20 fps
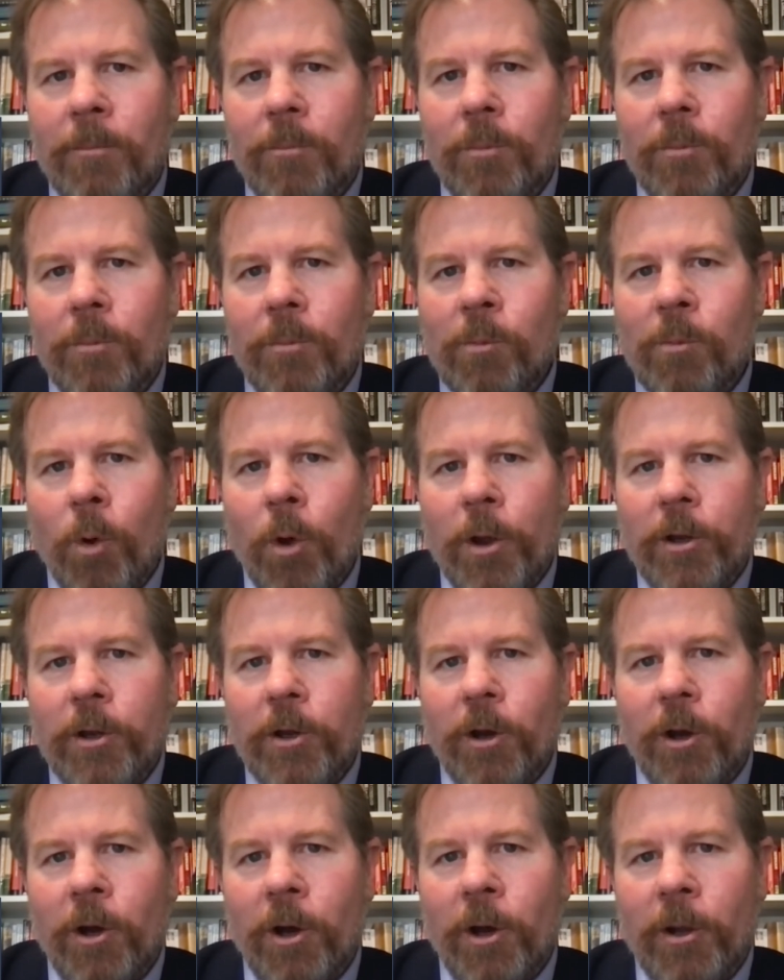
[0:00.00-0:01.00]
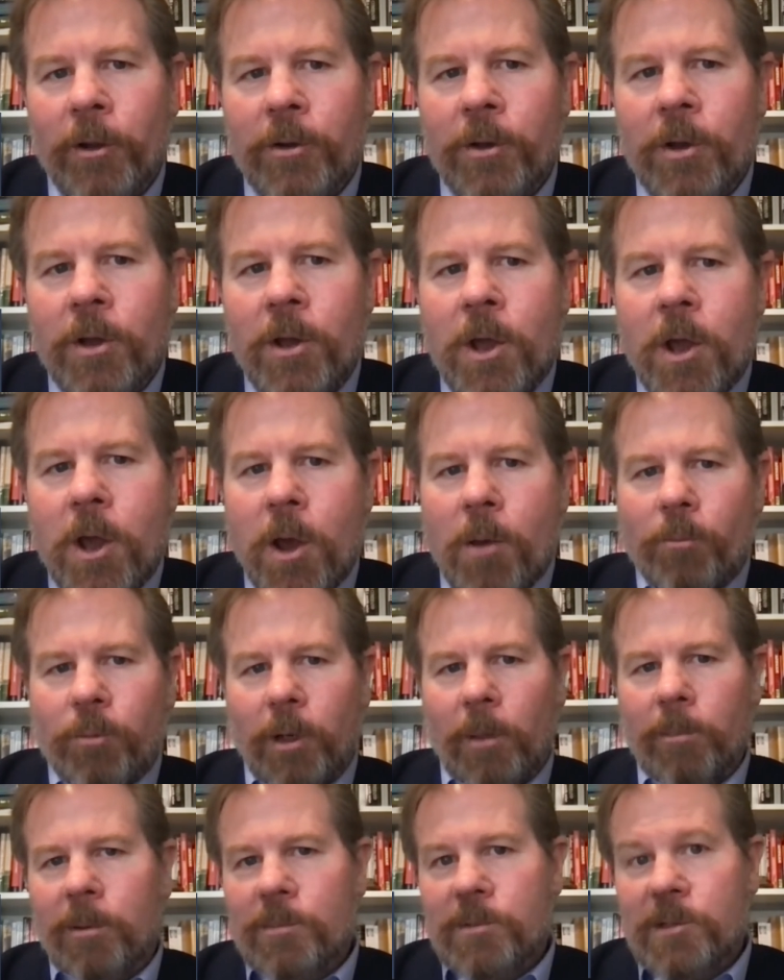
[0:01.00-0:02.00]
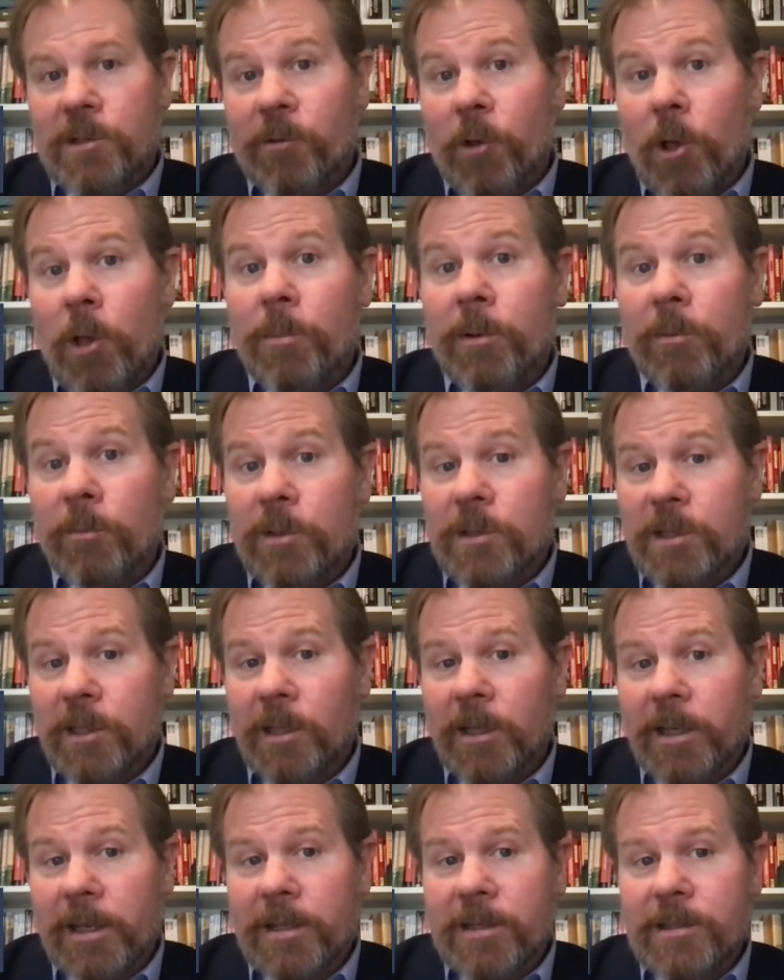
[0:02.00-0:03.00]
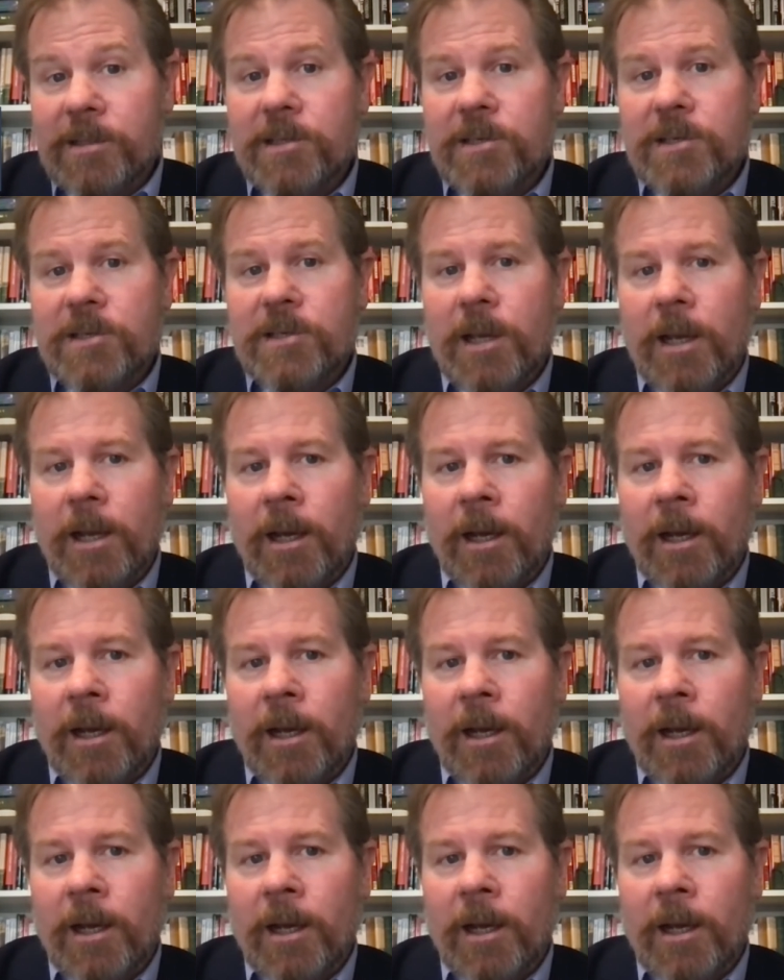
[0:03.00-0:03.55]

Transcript: We work on problems of urban resilience,